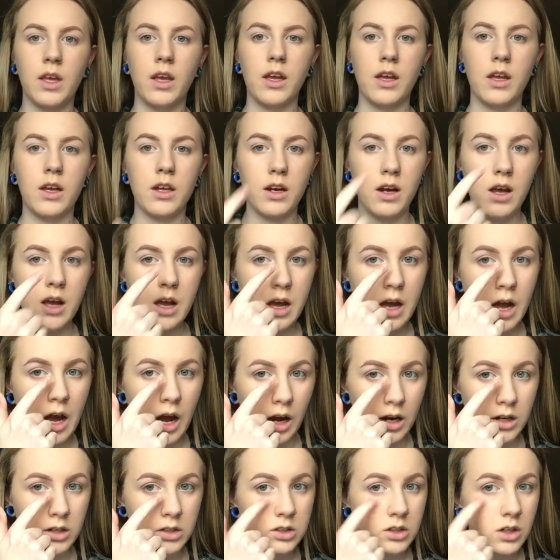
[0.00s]
And
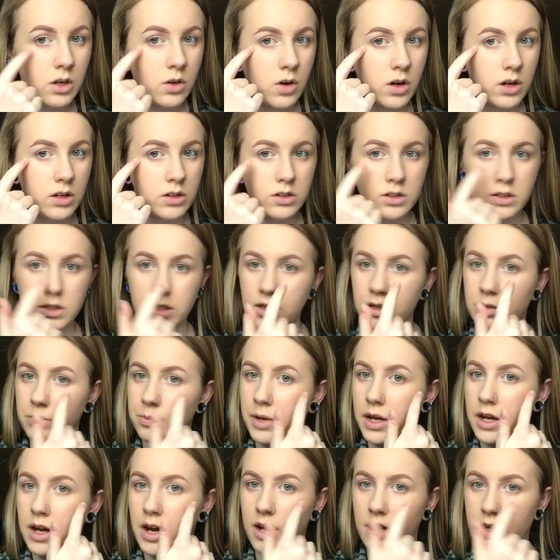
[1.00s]
I just go underneath
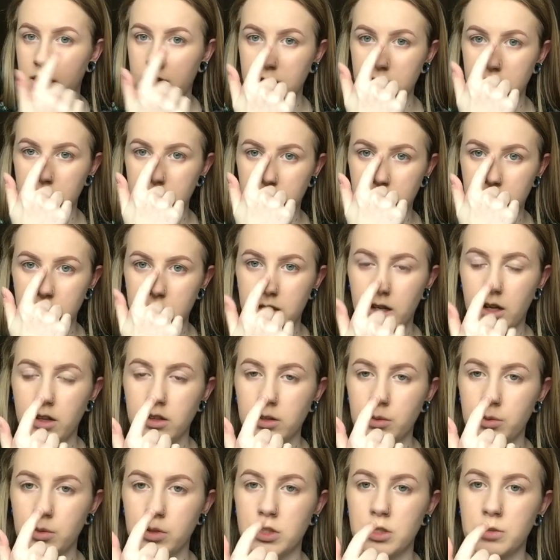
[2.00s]
my eyes,
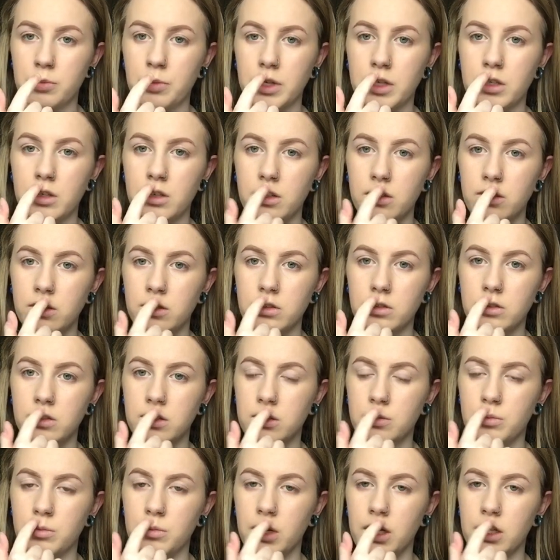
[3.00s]
down the bridge of my
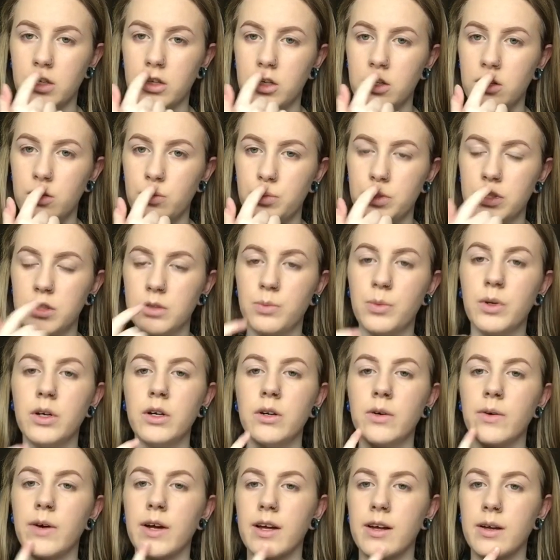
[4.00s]
nose, my cupid's
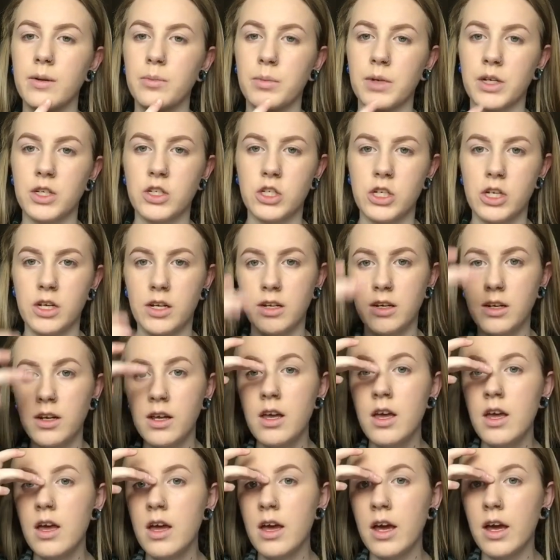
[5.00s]
bow, and my
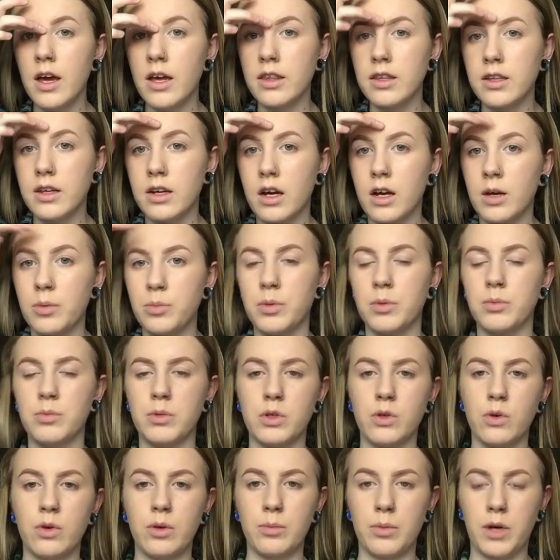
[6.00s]
chin, and then up in
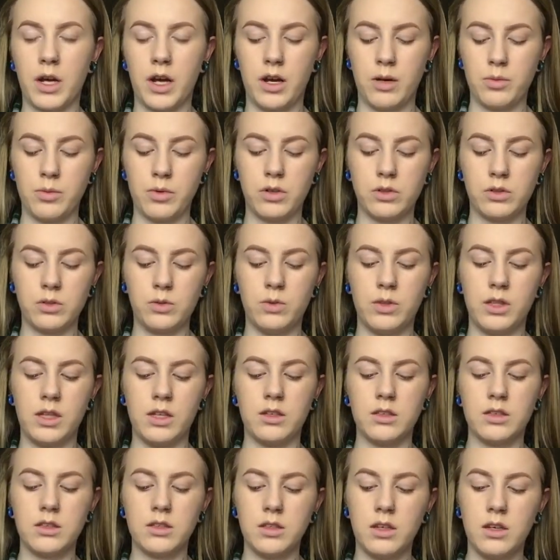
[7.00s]
between my eyebrows with
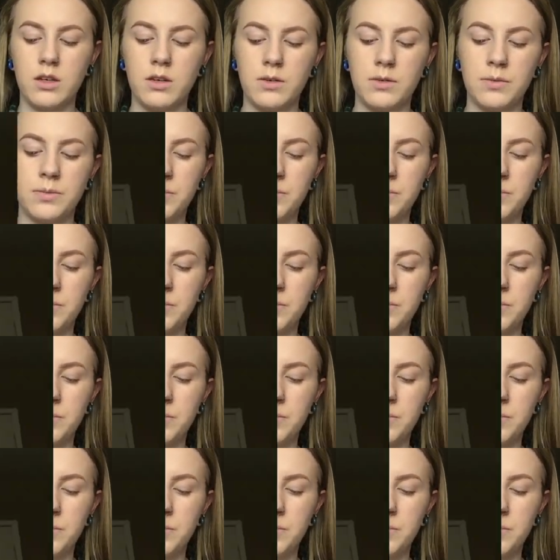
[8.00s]
this.